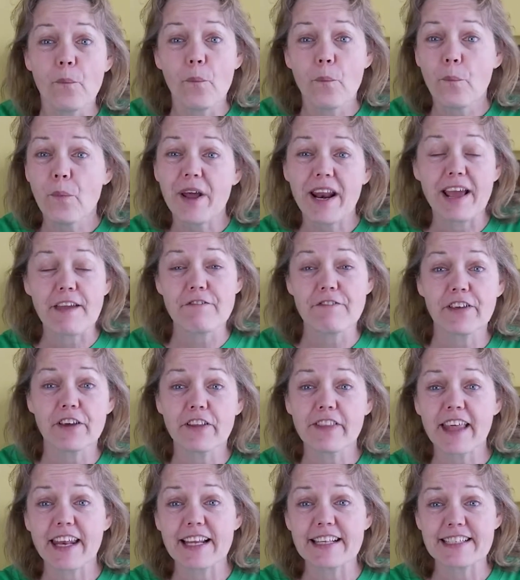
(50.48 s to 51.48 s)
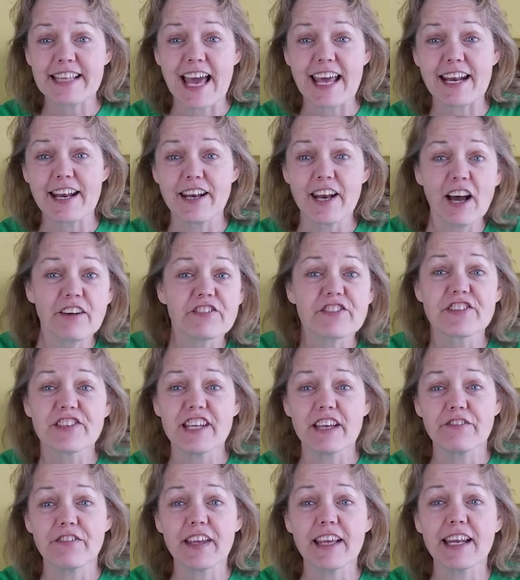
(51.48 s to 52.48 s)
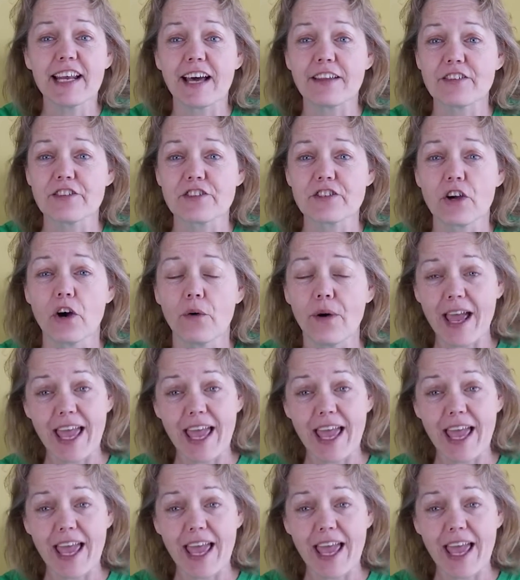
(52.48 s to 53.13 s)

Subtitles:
Each Day. I'll drop that link below.